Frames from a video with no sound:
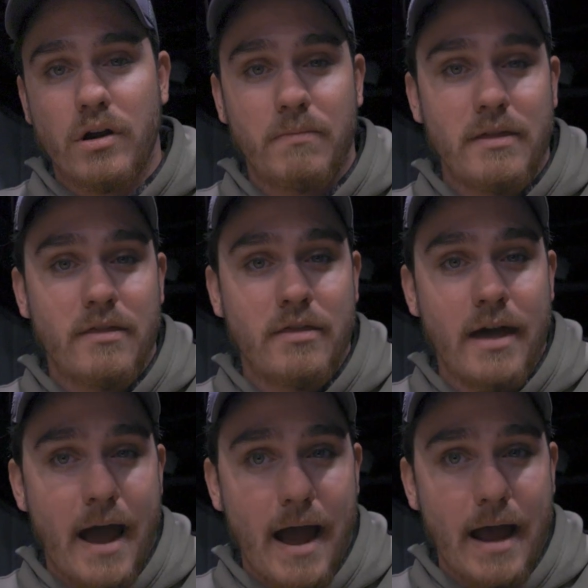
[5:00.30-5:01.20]
going to be
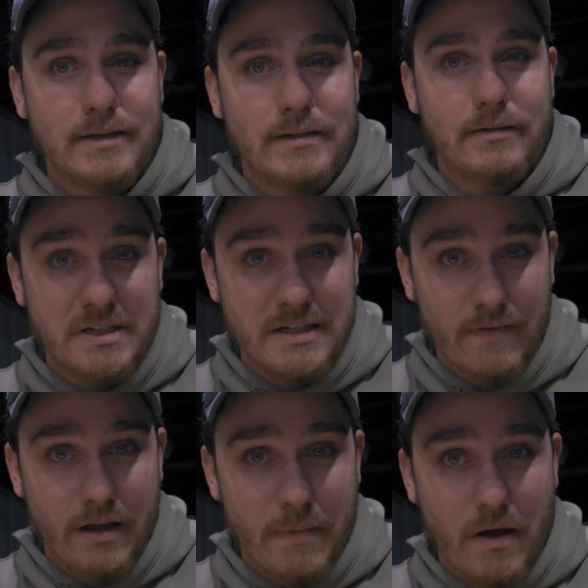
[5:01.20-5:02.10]
that
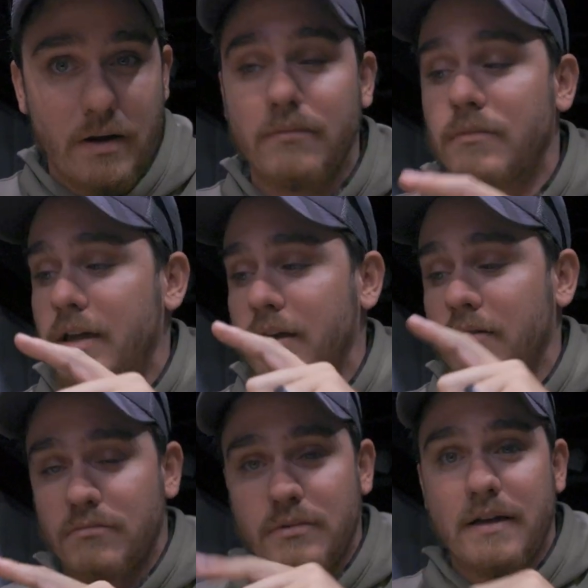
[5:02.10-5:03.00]
specific about it,
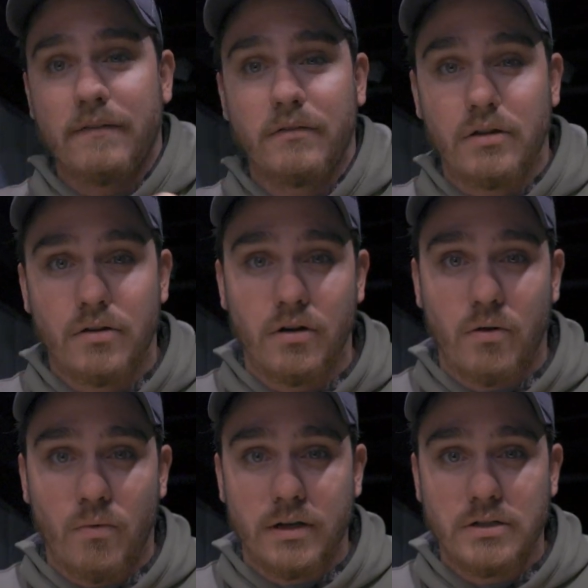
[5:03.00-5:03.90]
then definitely you're going
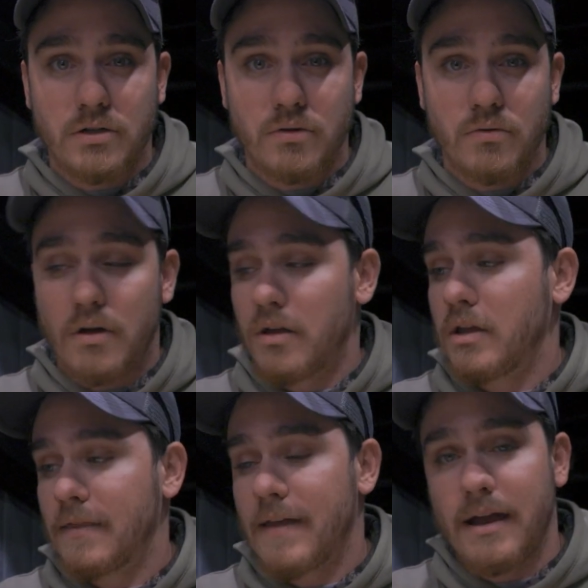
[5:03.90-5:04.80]
to want to
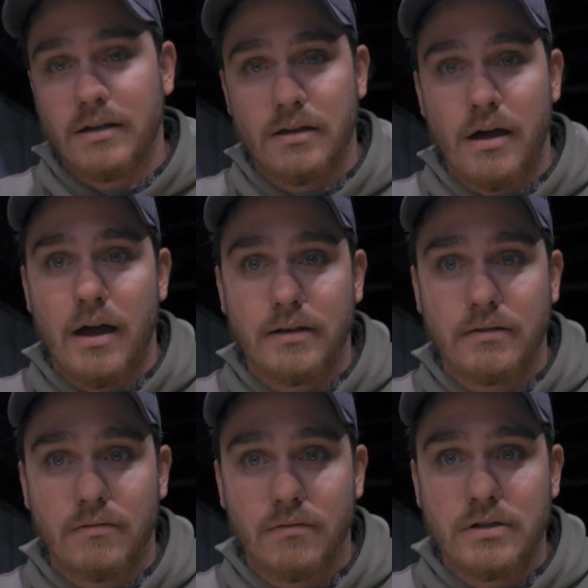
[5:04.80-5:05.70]
get that
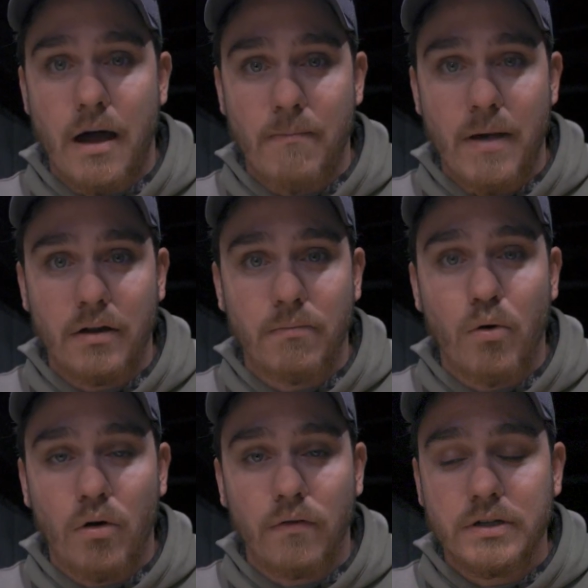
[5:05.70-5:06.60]
top mounted
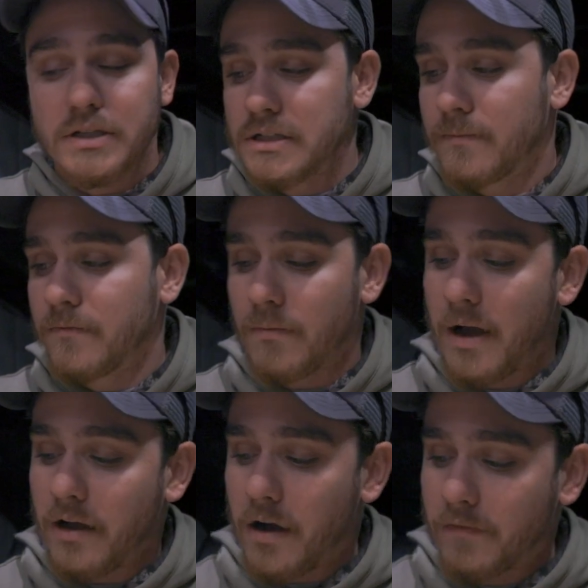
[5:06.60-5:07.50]
pour over system from
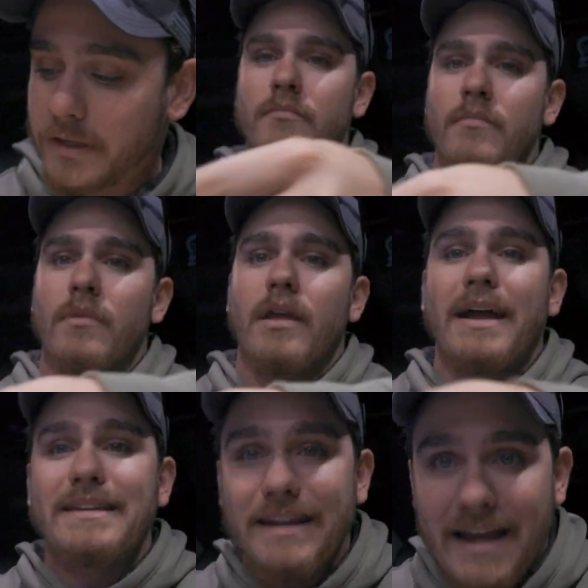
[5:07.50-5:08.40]
iKoffy.
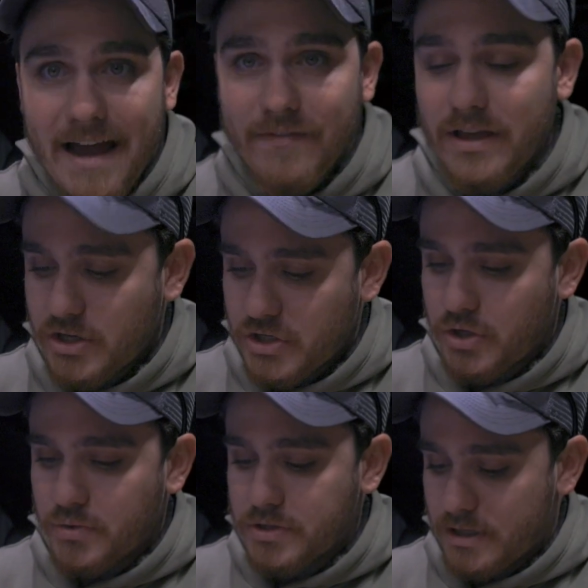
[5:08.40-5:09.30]
I did have
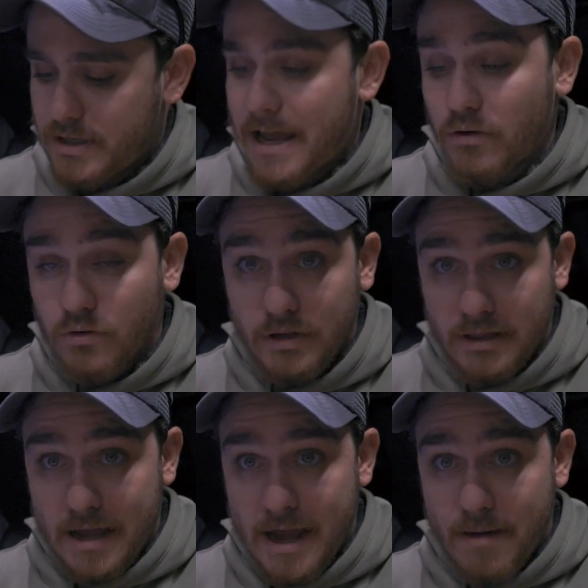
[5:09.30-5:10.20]
issues downloading
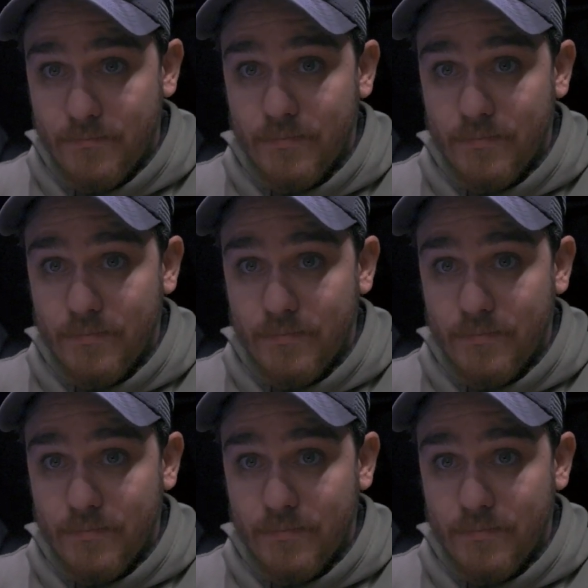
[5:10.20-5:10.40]
the app.